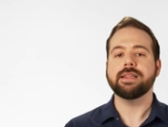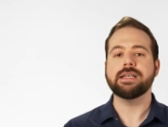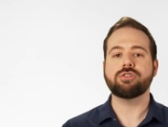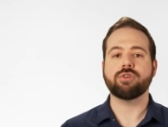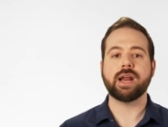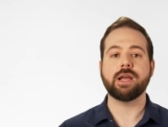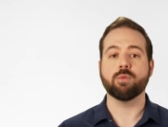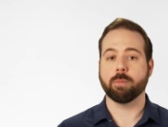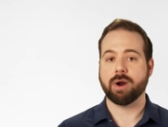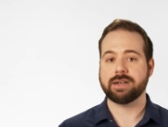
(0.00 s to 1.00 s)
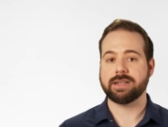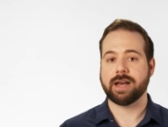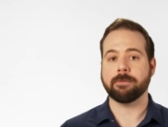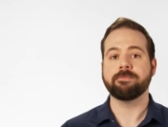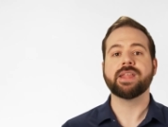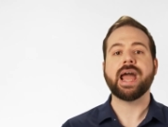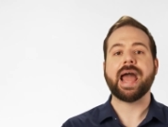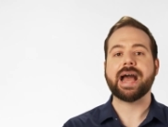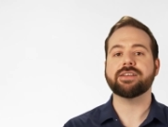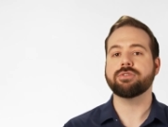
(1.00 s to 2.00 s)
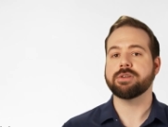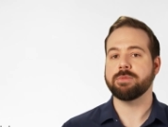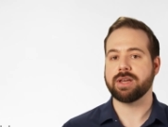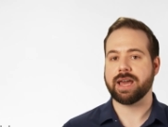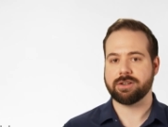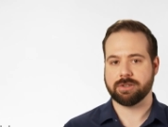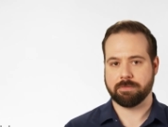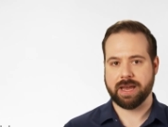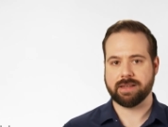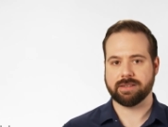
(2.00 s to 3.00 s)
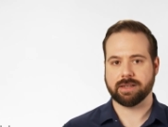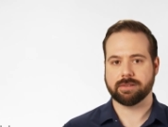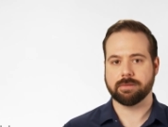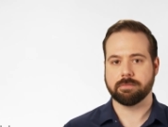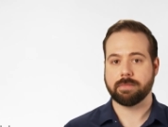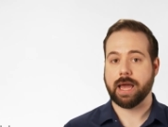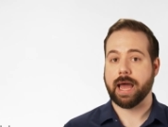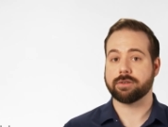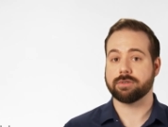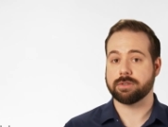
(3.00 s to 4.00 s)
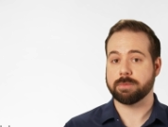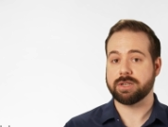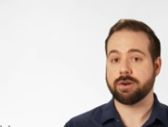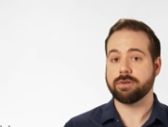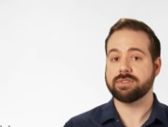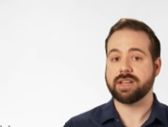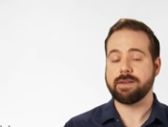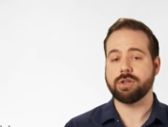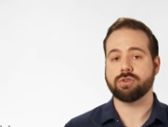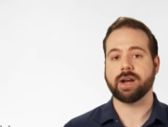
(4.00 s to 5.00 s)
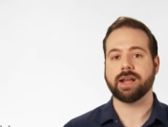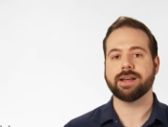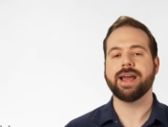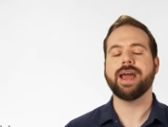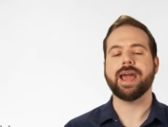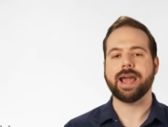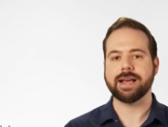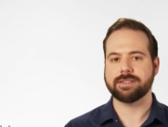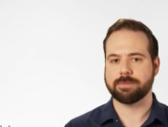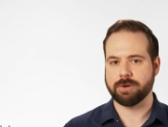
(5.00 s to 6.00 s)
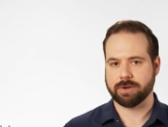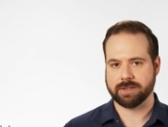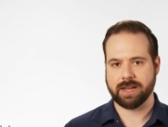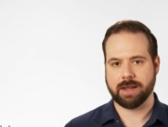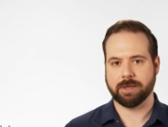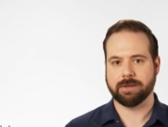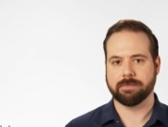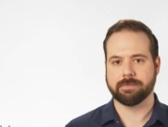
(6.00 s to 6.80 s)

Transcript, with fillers: This training will break down hazard communication basics, hazardous material safety training, and spill containment.